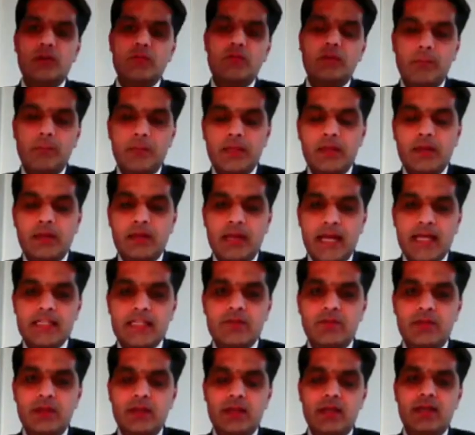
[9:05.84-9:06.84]
one will be the
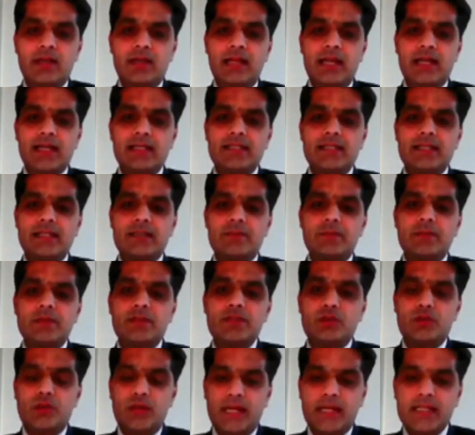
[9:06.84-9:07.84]
next winner in next 6
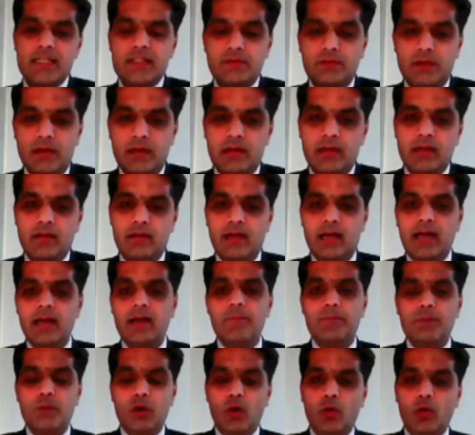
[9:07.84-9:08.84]
months or next 1 year, right?